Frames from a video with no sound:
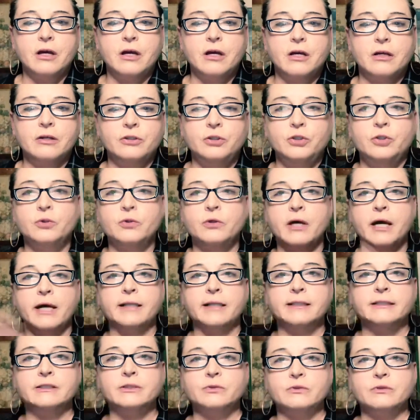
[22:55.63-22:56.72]
you guys
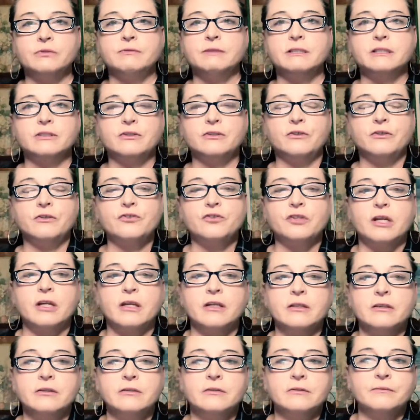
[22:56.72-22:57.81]
do the research
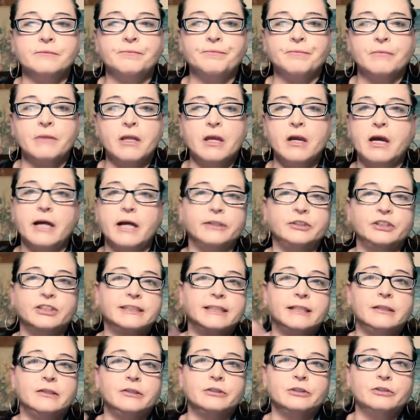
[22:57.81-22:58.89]
and I just sit
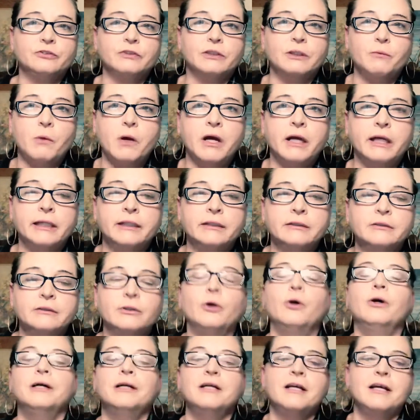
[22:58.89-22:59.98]
here and drink wine. No,
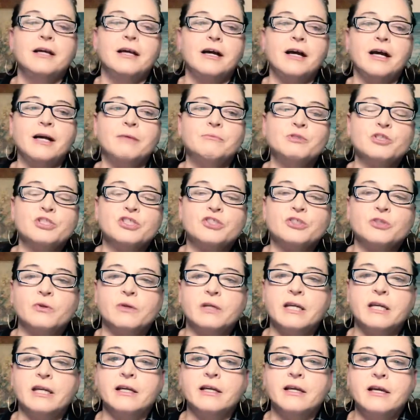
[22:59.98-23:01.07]
I'm just joking.